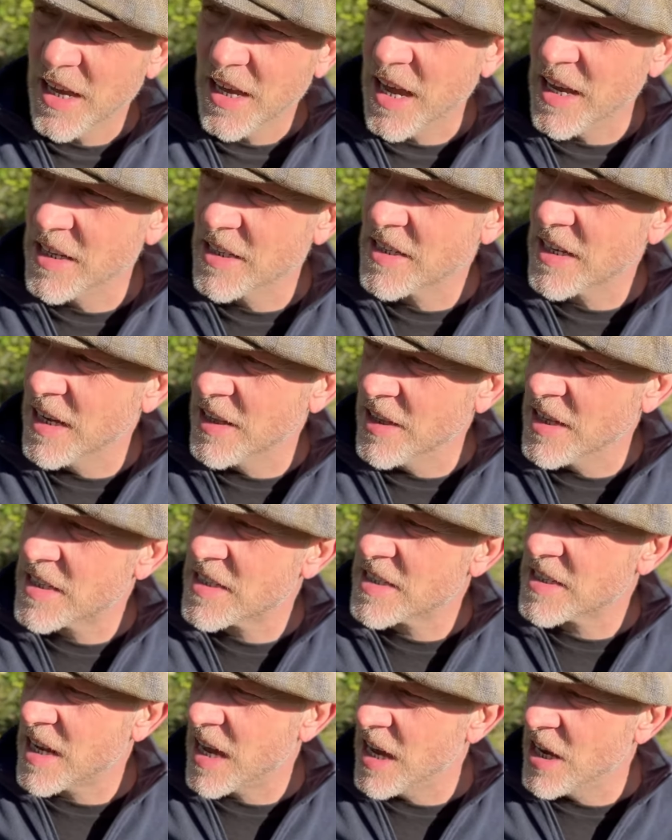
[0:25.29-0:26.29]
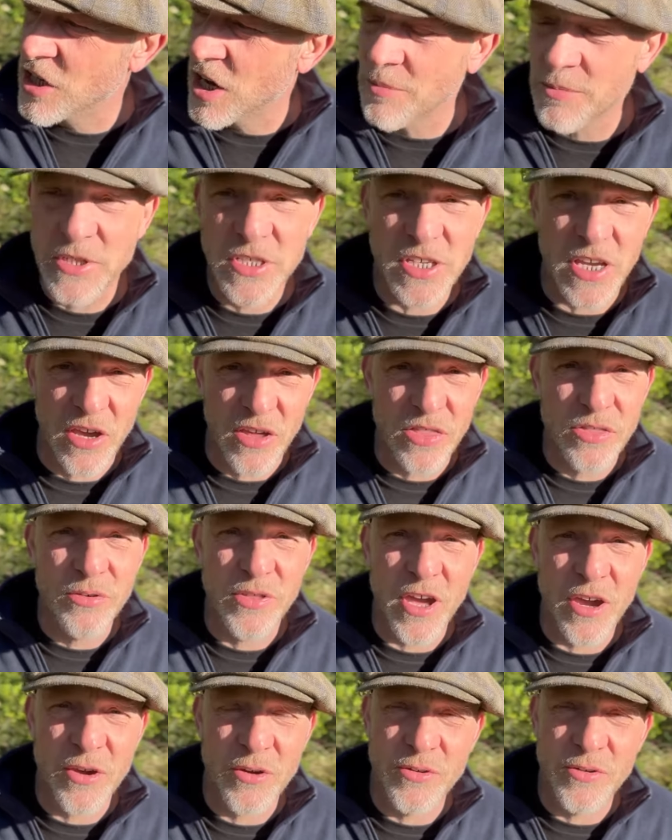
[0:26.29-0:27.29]
And in this stage, I'm just going
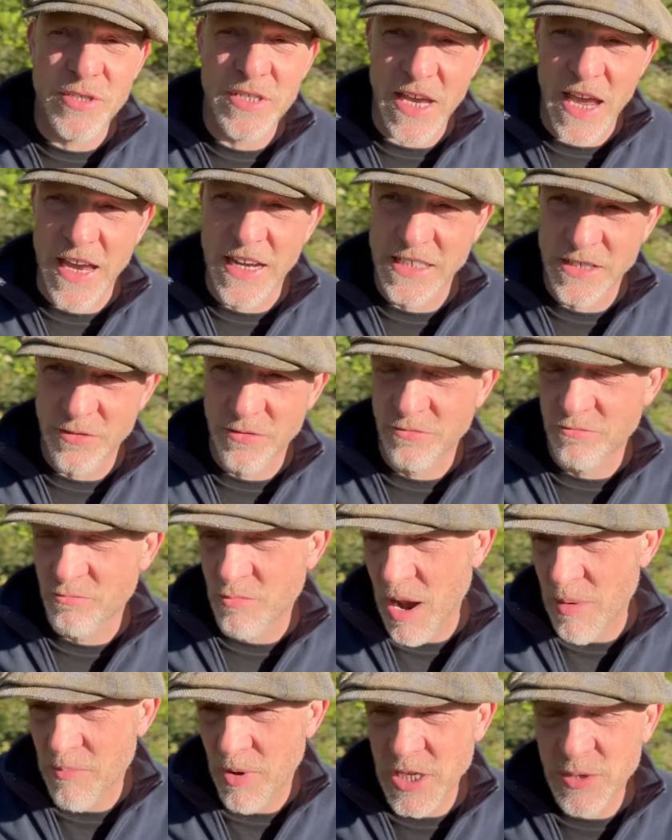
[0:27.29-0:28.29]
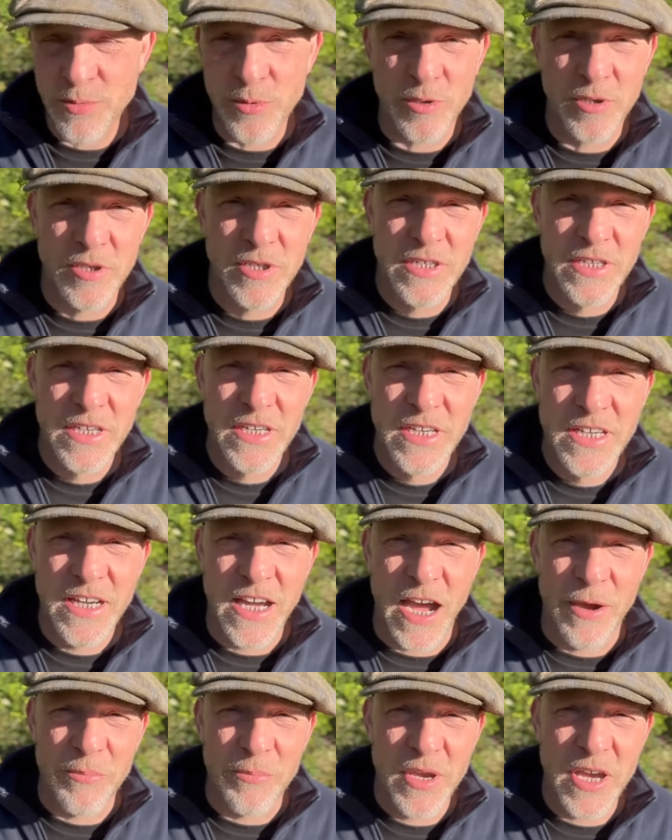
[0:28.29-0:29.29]
through those, and where possible,
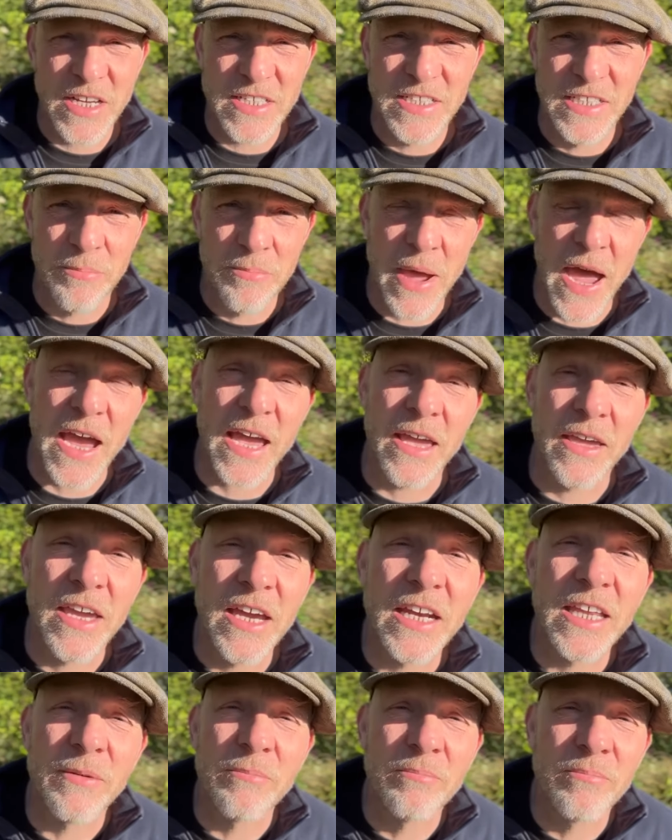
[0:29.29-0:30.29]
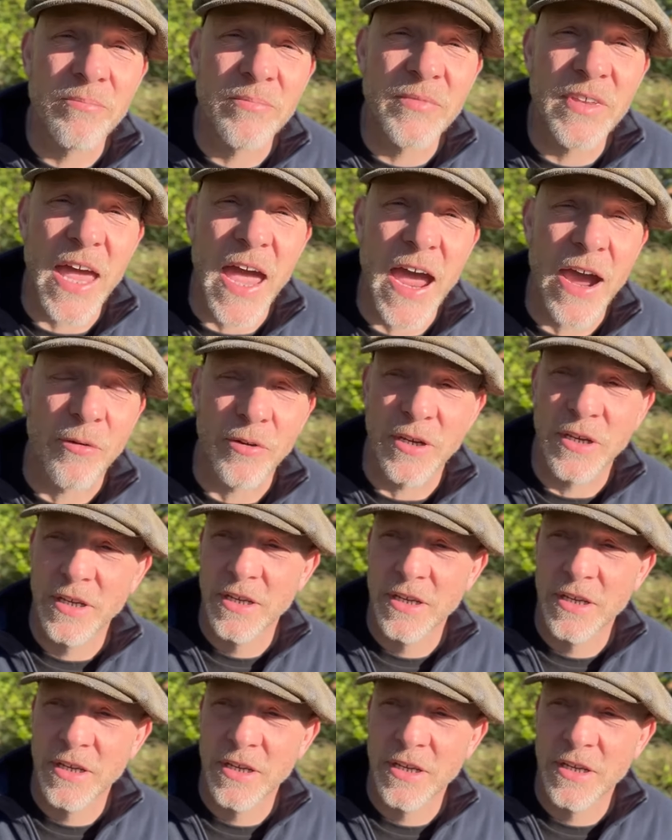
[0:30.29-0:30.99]
I'm cutting them back and cutting them down.